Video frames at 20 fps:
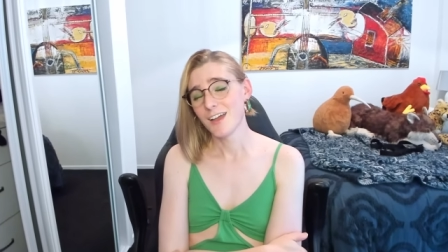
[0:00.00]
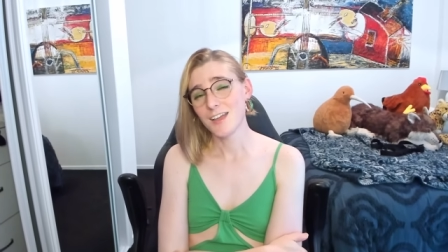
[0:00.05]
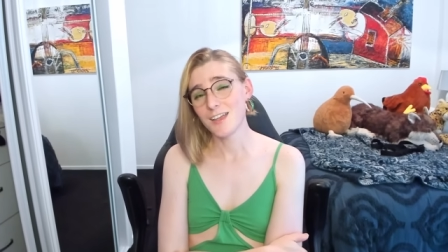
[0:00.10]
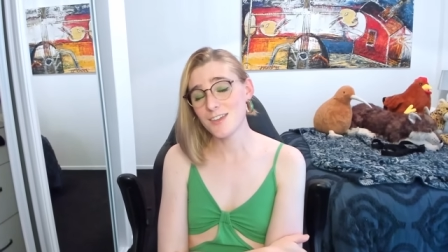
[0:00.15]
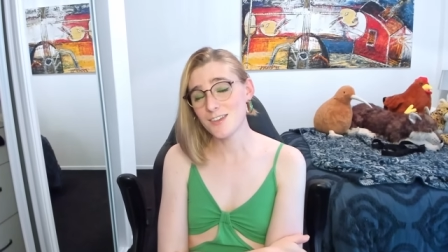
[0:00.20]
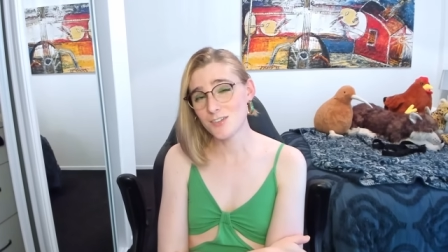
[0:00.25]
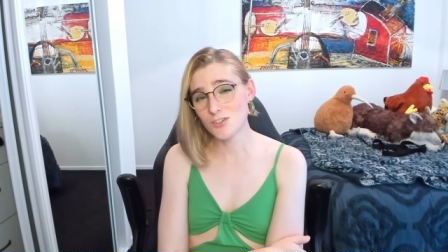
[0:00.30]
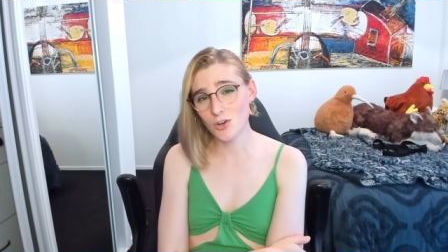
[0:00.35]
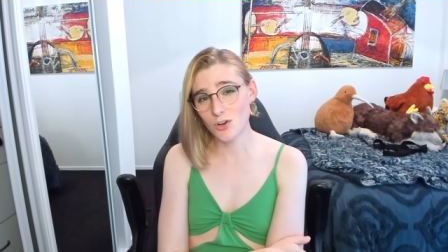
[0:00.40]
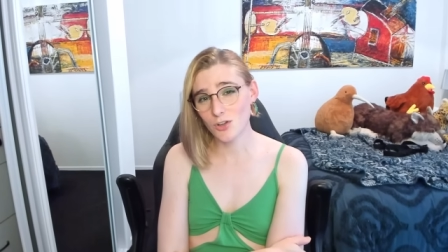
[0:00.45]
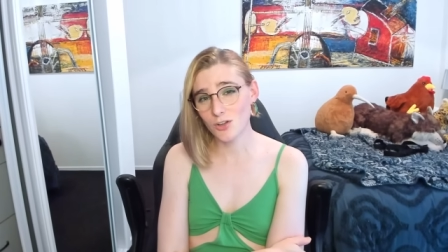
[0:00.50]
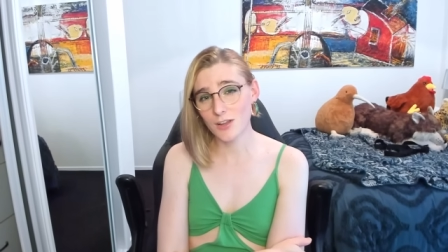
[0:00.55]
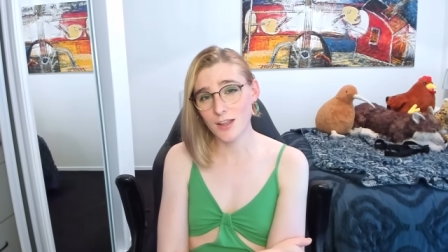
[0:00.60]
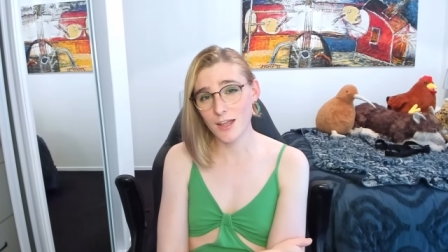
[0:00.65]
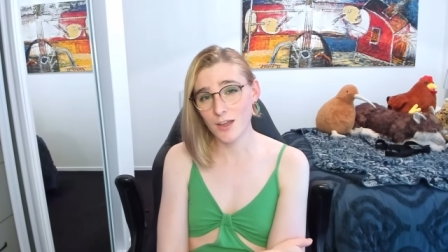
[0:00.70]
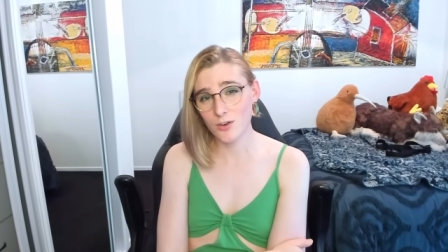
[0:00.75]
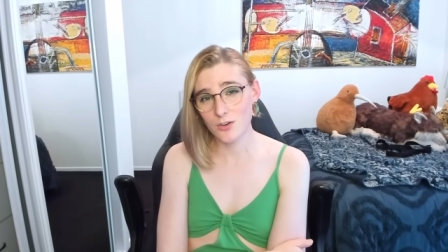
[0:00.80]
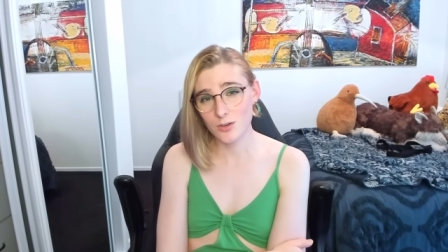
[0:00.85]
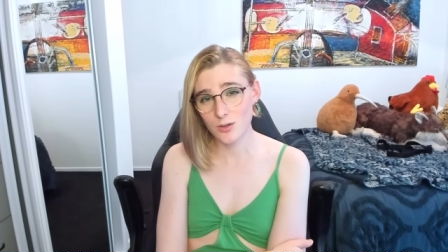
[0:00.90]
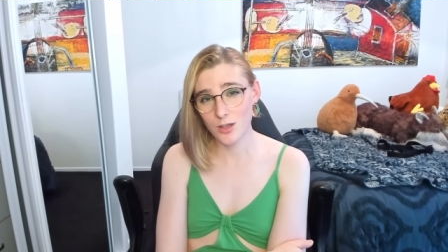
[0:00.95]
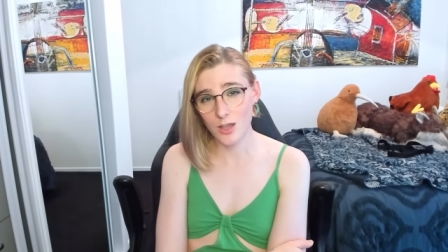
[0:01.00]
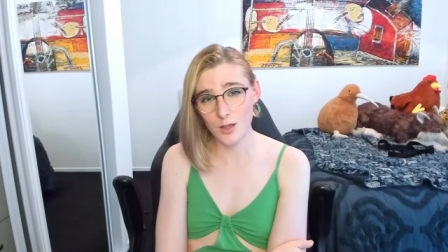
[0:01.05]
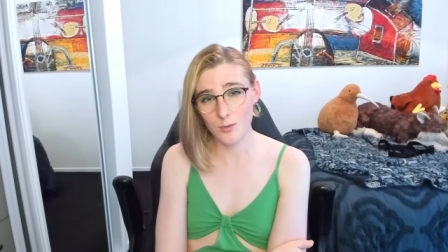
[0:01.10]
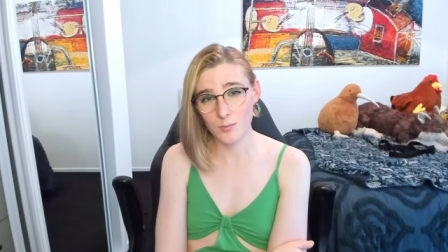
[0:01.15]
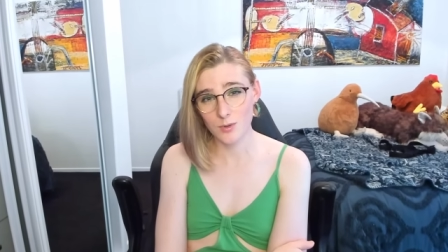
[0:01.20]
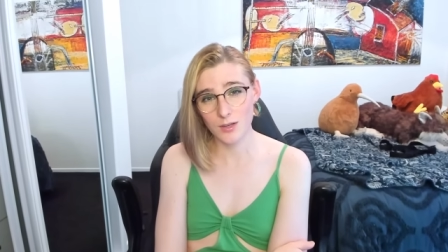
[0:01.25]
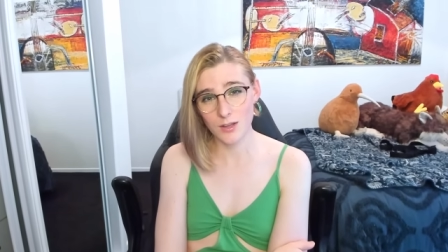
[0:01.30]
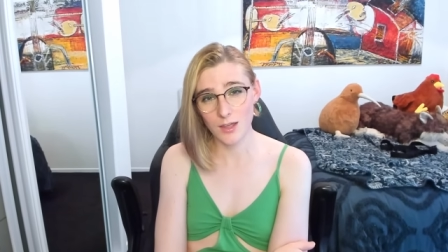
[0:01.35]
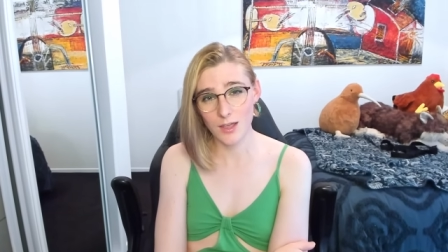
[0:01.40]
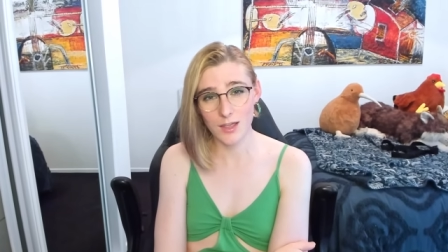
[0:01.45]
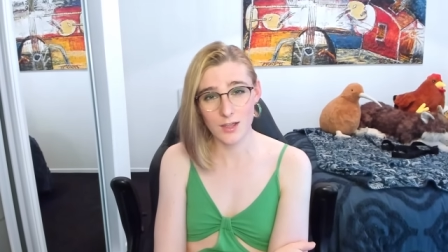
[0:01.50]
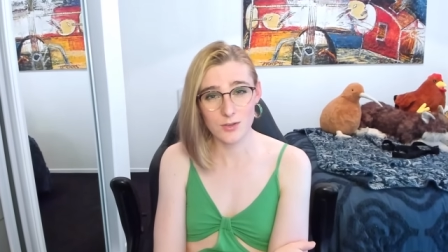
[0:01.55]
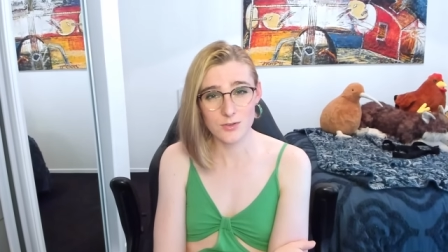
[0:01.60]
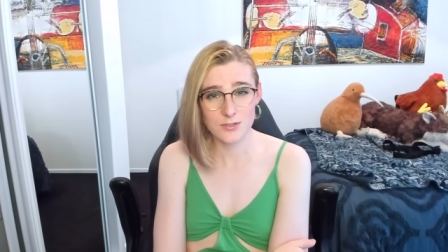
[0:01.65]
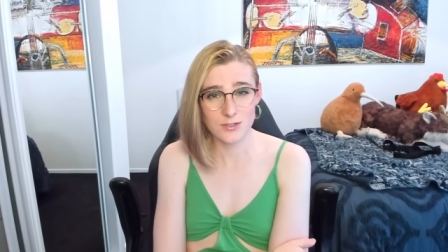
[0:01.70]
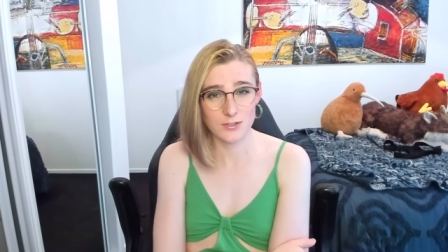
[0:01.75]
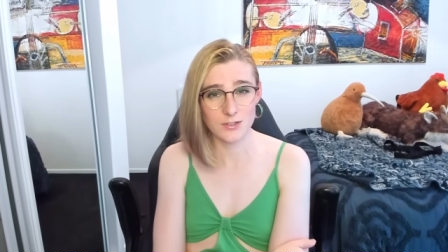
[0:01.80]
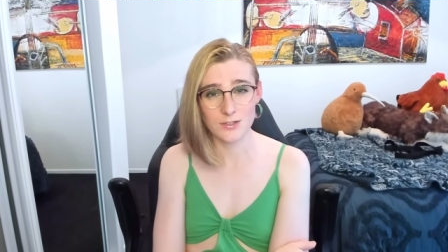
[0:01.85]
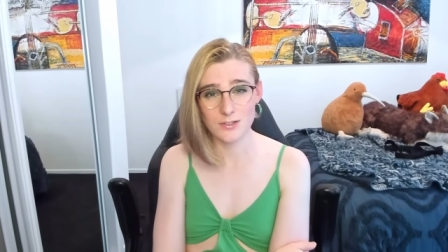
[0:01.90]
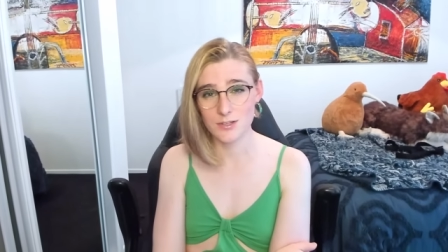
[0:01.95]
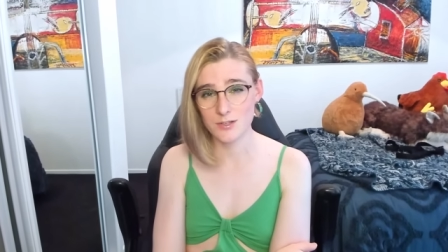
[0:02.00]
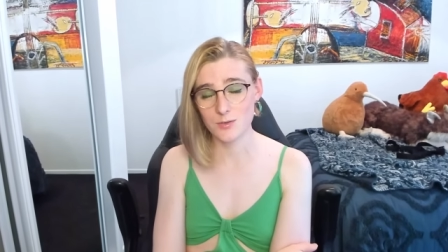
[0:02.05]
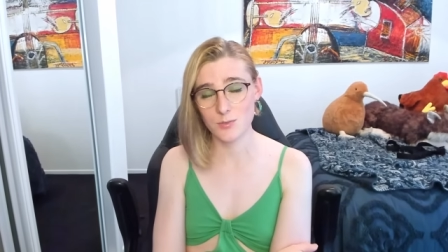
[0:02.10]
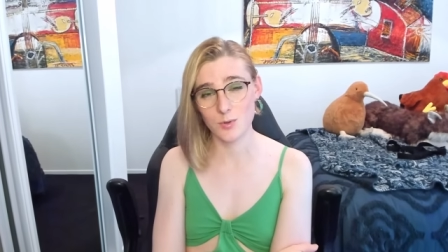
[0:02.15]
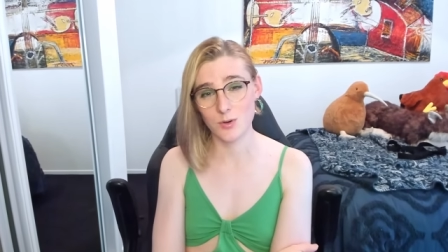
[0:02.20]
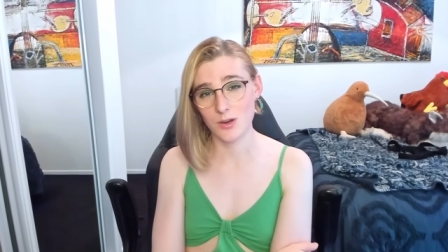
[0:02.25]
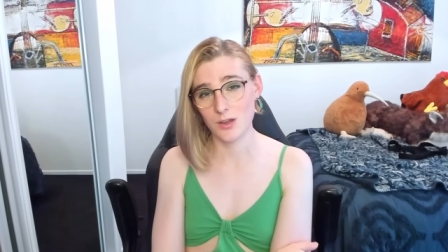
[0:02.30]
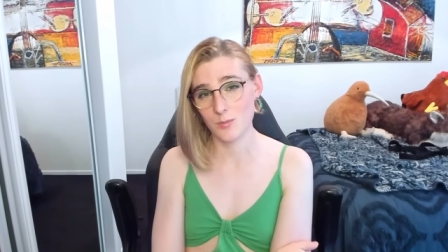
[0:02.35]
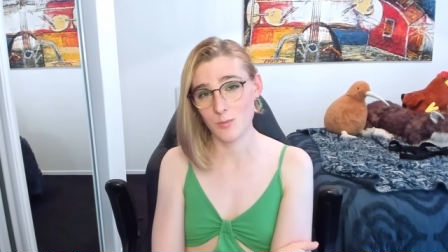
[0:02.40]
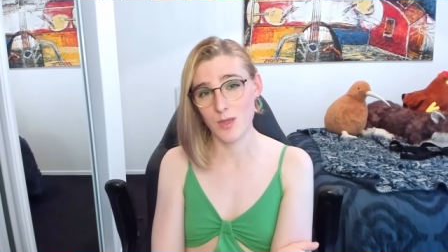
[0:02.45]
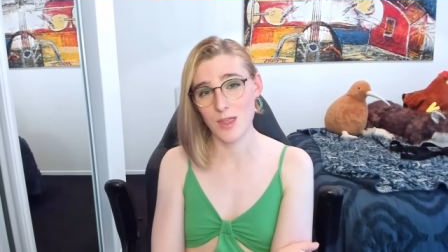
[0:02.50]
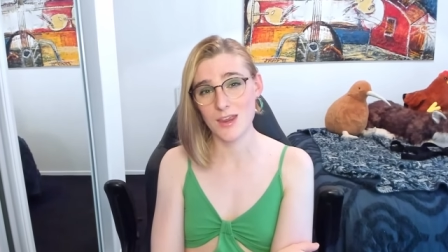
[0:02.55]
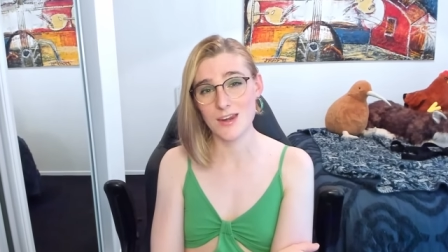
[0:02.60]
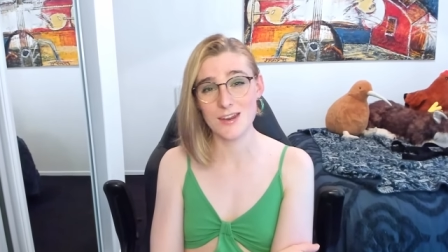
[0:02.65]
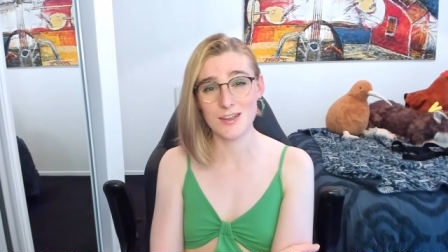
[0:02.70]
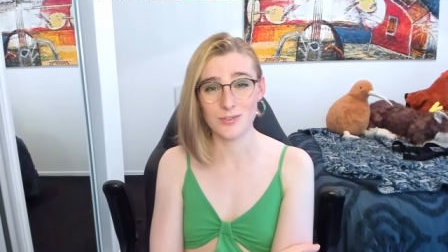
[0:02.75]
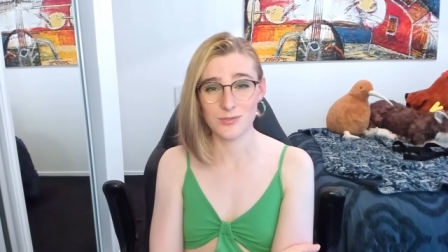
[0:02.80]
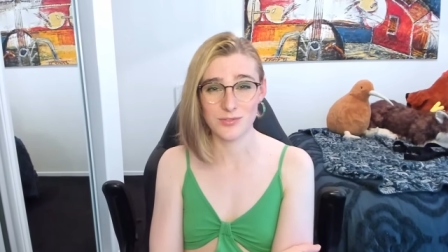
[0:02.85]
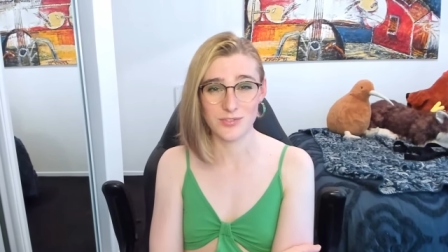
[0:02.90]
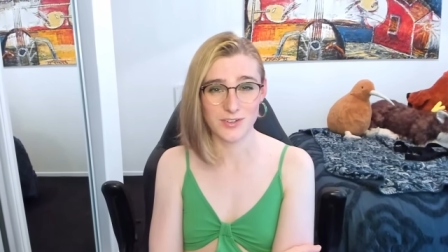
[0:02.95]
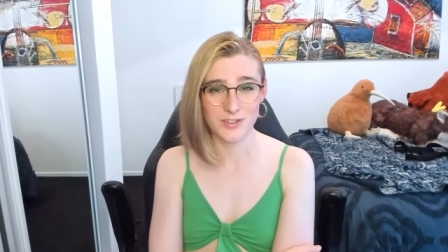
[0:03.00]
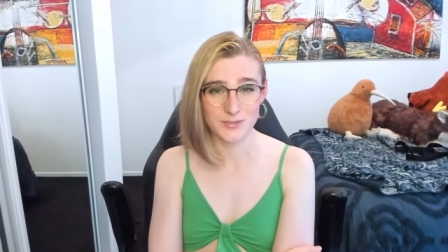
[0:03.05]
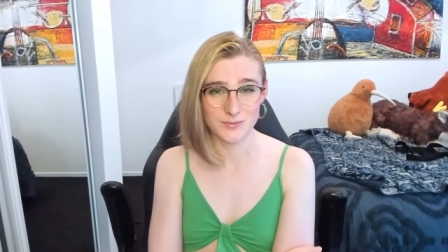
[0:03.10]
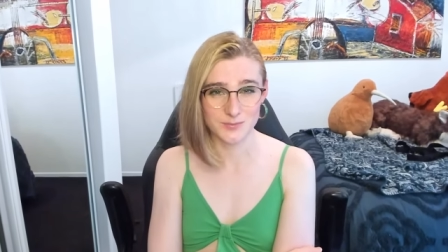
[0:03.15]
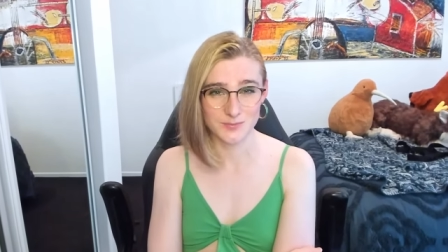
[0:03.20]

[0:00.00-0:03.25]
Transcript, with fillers: He's not allowed to come in the house unless he's wearing a maid outfit.